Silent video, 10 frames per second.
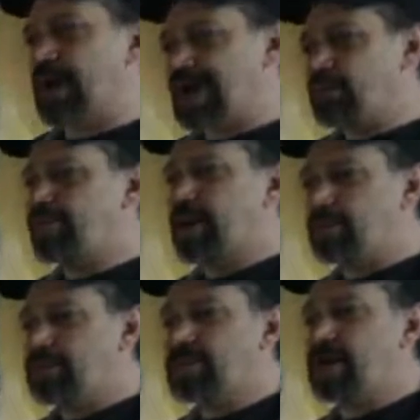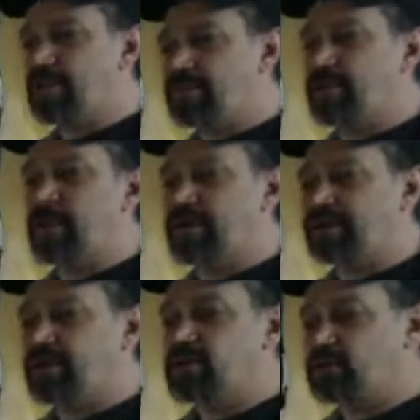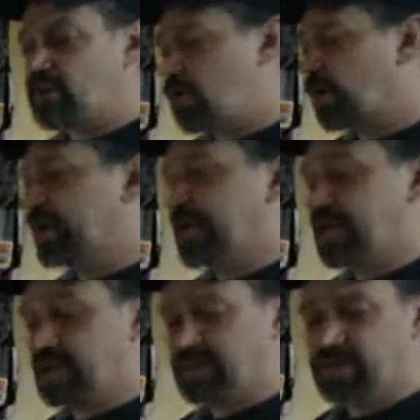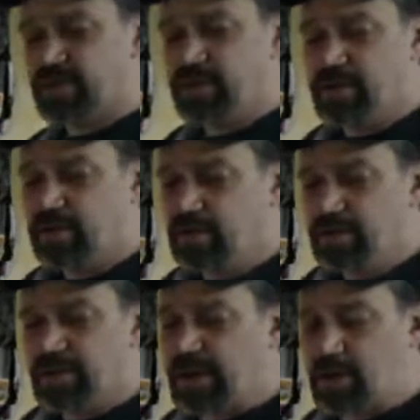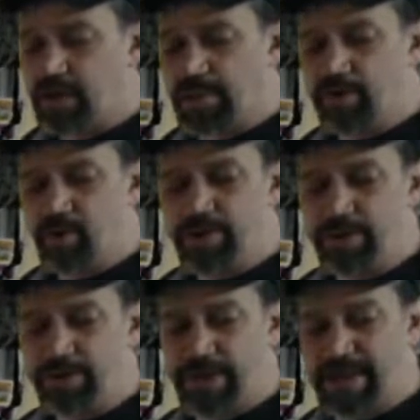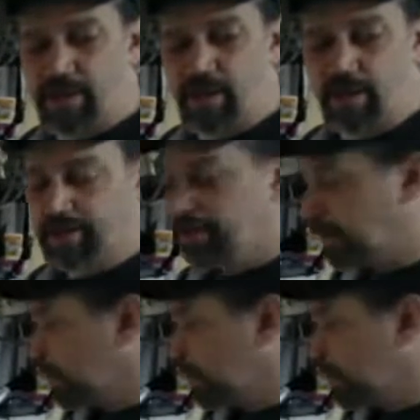Actually, I could probably cover an entire show on the hands, but I don't want to bore people that long.